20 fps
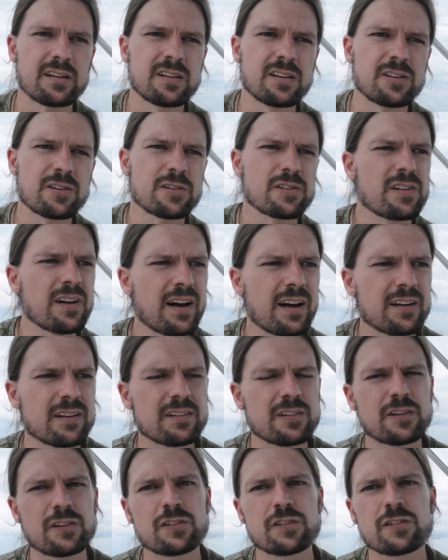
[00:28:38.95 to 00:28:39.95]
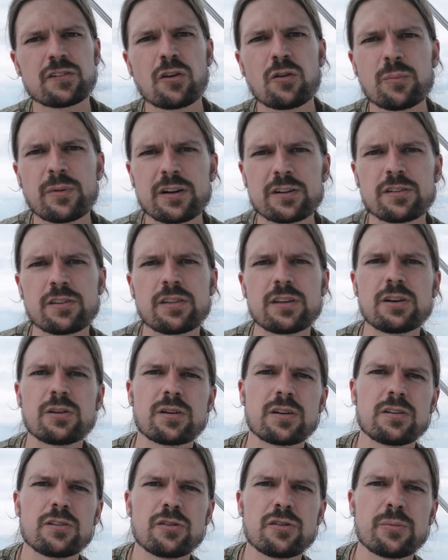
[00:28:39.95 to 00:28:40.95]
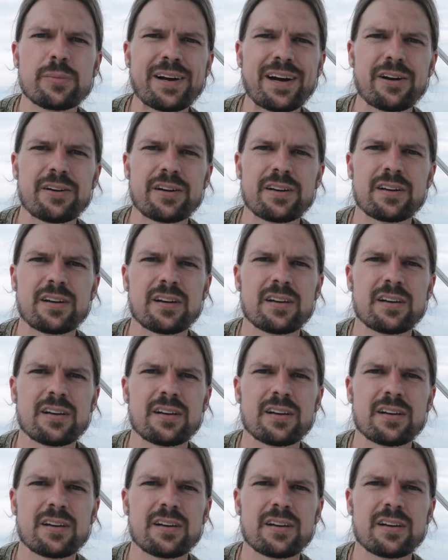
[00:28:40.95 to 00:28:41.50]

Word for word: And there's not so much that you can do about it.